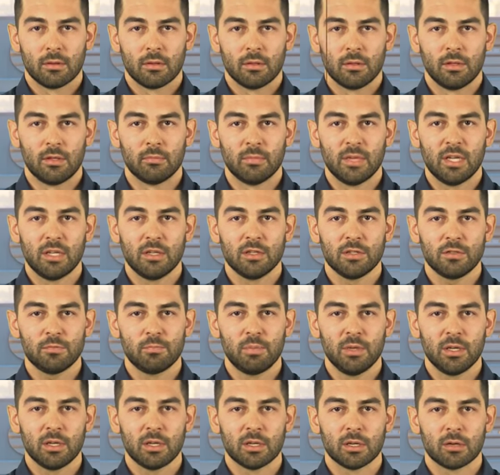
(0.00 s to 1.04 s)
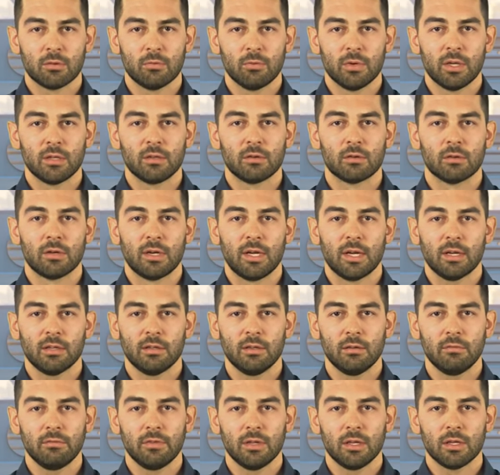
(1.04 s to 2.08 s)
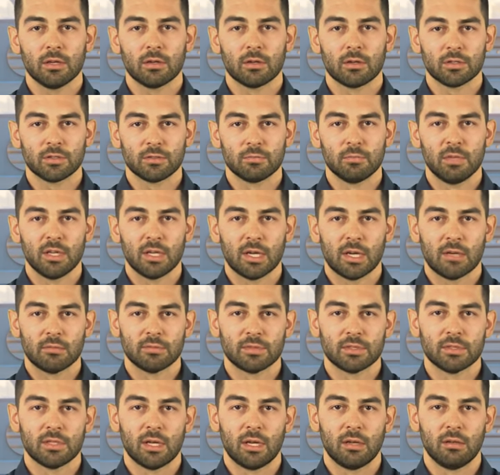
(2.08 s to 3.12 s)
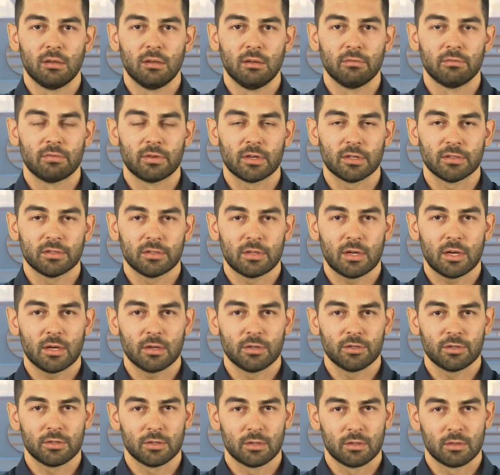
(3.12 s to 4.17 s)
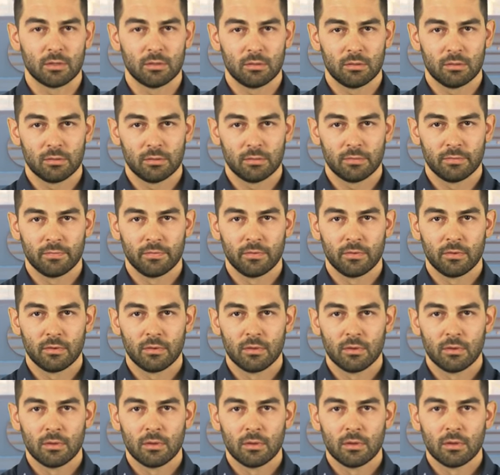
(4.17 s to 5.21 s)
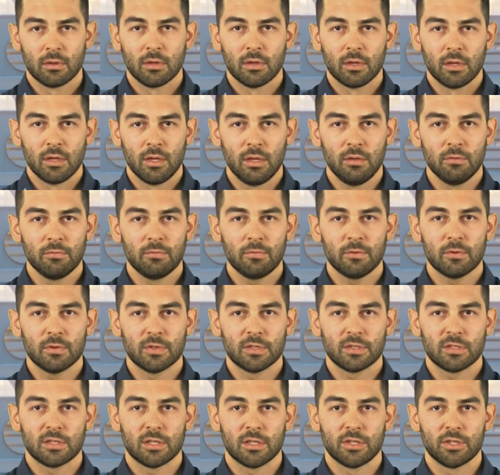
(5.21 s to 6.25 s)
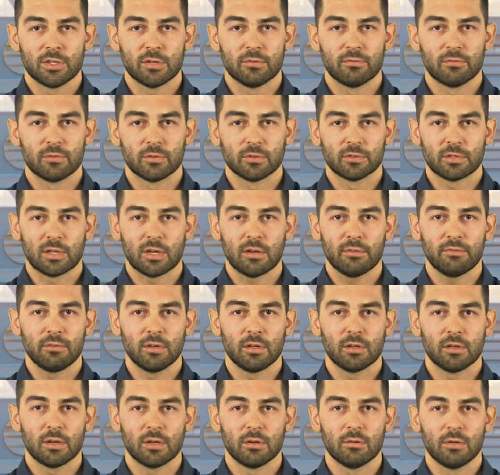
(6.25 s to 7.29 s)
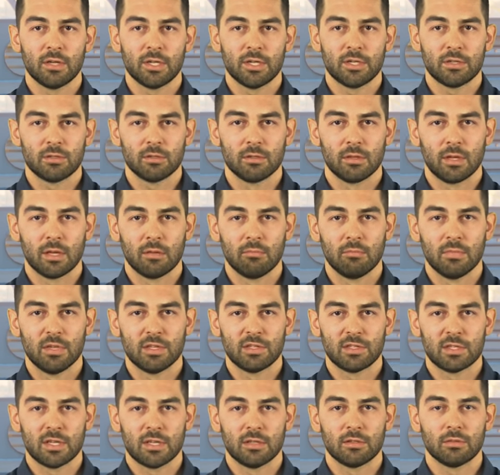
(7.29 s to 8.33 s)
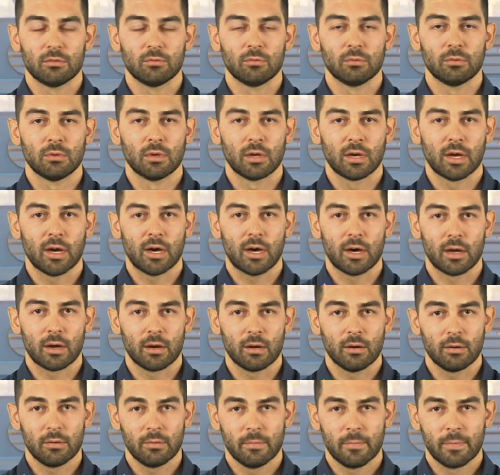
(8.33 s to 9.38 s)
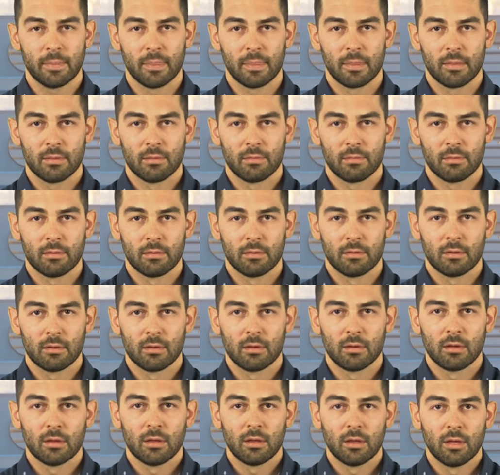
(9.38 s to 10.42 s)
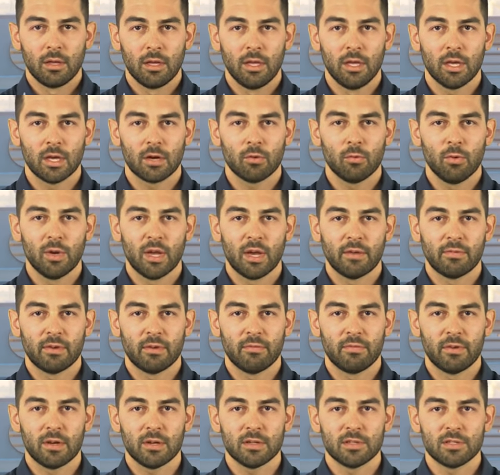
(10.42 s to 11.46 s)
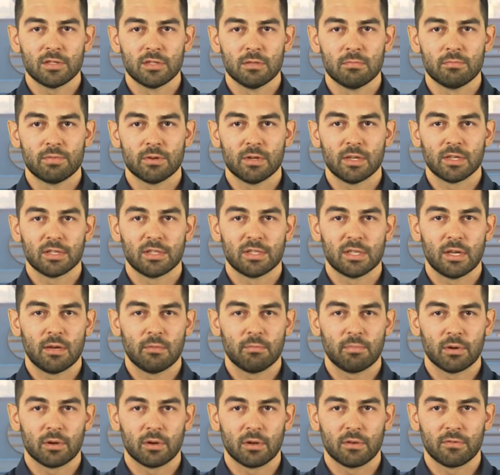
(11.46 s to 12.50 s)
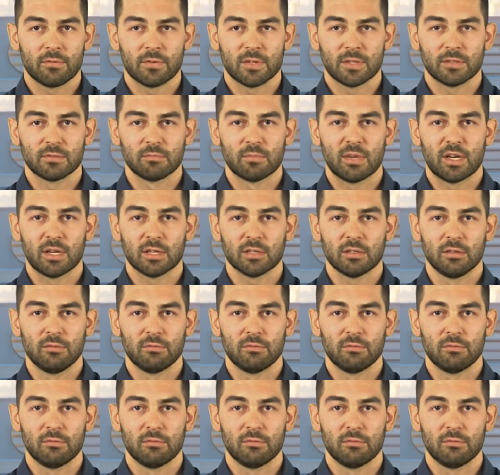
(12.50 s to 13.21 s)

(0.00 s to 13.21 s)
The main speaker with connected vehicles becomes then the infrastructure. Info essential for traffic regulation can be sent to the car. Here we have a very simple example of a smart